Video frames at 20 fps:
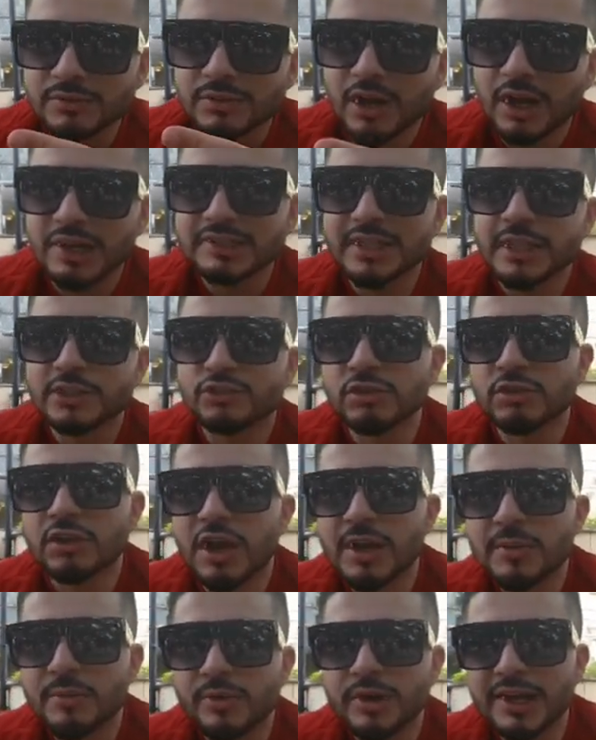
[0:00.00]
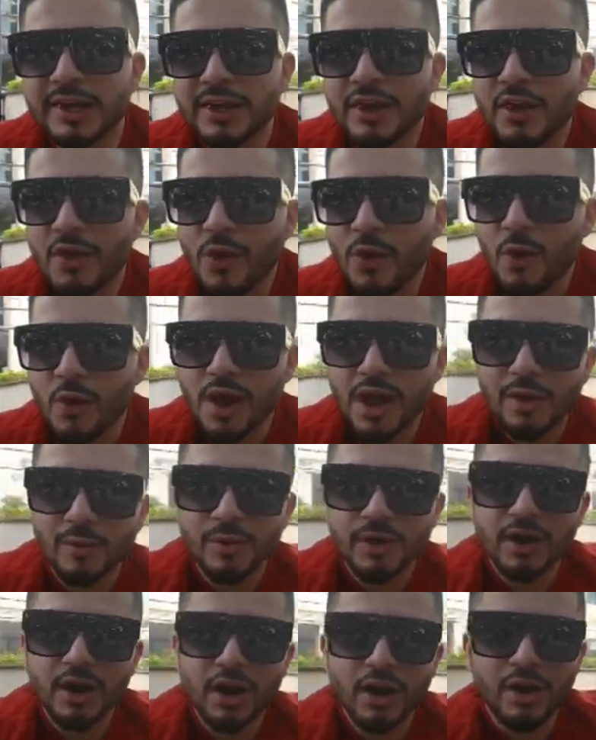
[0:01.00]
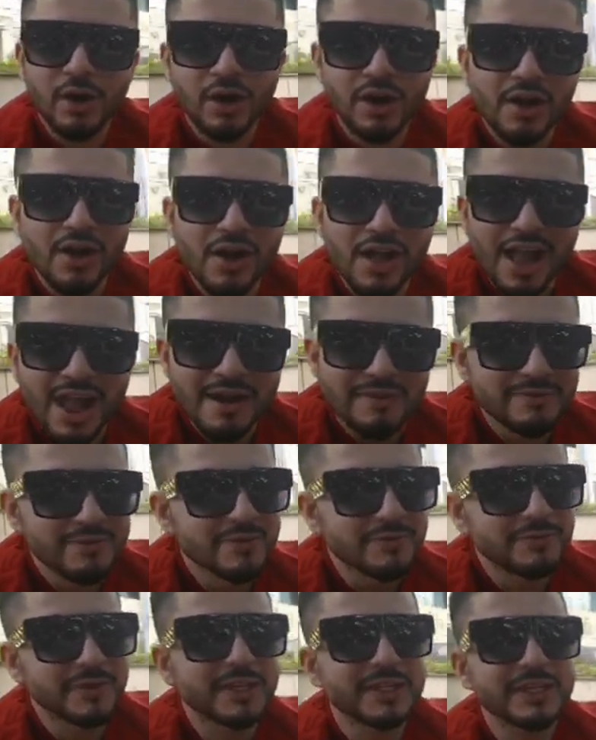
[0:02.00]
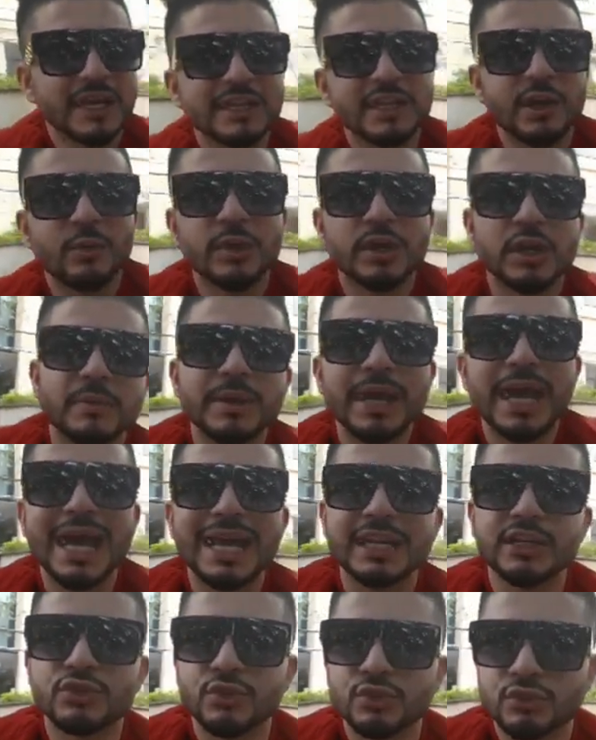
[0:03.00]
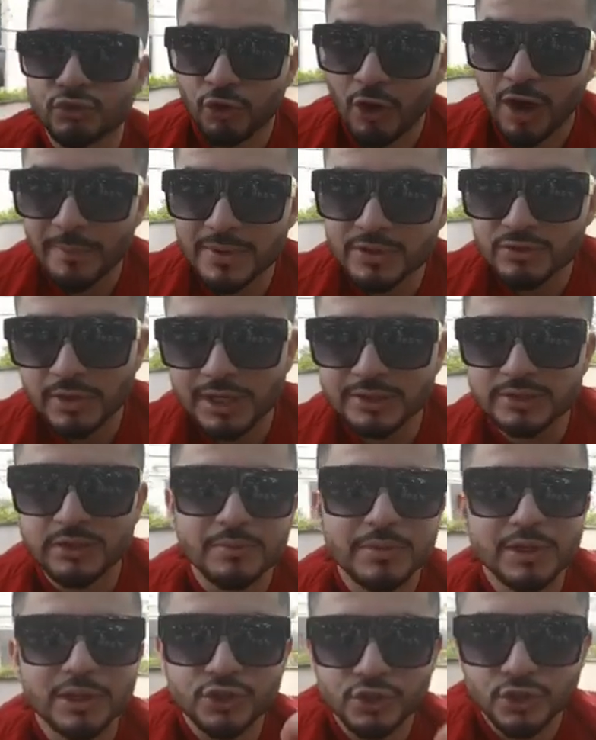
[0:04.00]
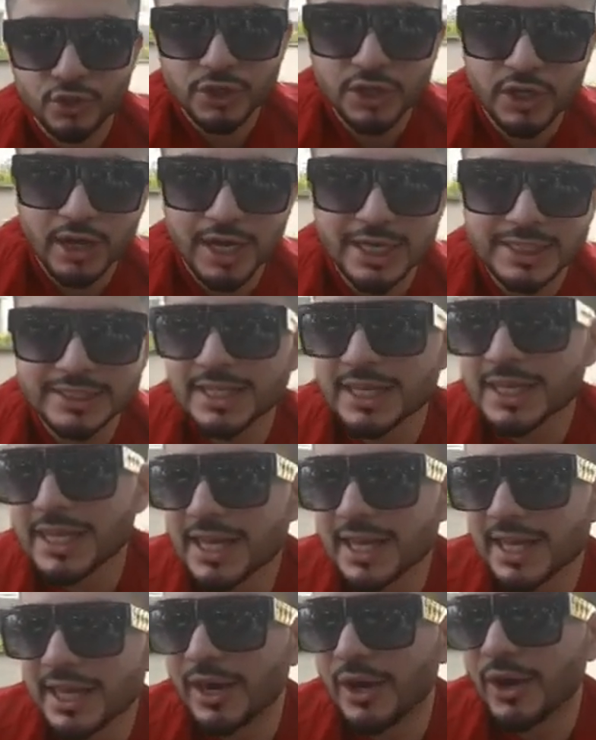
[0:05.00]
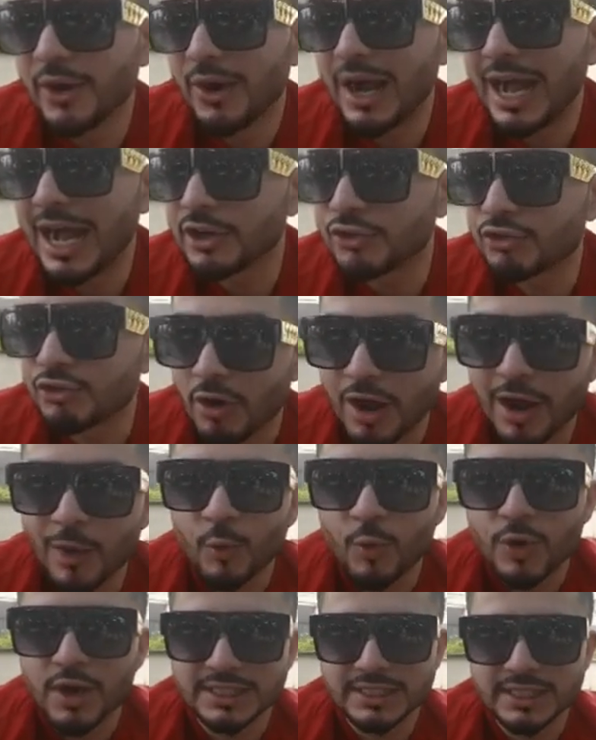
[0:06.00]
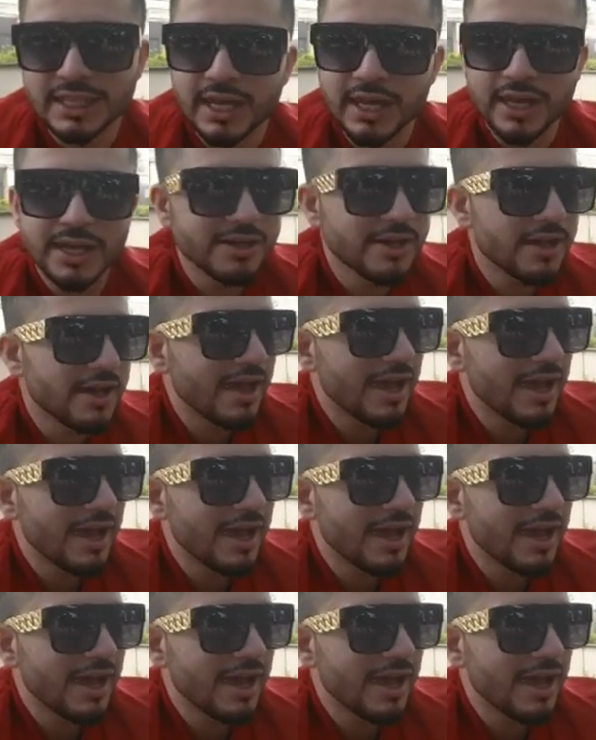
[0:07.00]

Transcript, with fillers: We've got Central Library. We got everything. And then we're going to be heading to Tram as well. So I'm going to show you guys, you know, how Tram works here.